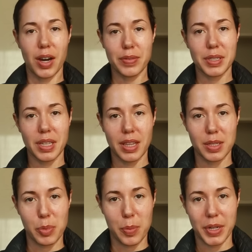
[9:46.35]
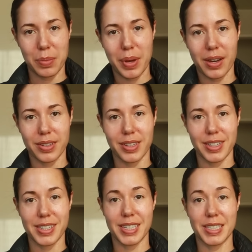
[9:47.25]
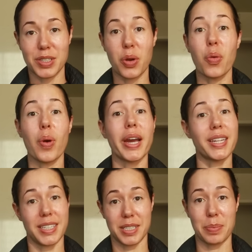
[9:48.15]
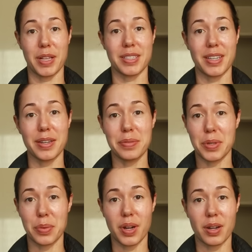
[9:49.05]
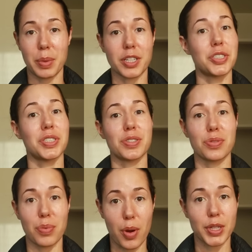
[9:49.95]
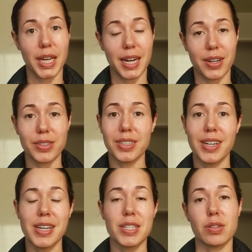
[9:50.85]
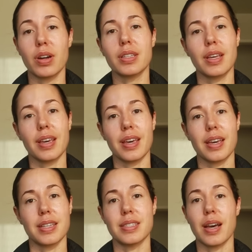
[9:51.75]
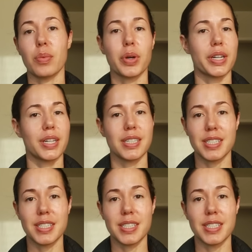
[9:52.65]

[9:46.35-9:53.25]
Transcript: Obviously, the spermidine powder is quite expensive, so we're not about to just throw that out. So our thinking is that we're going to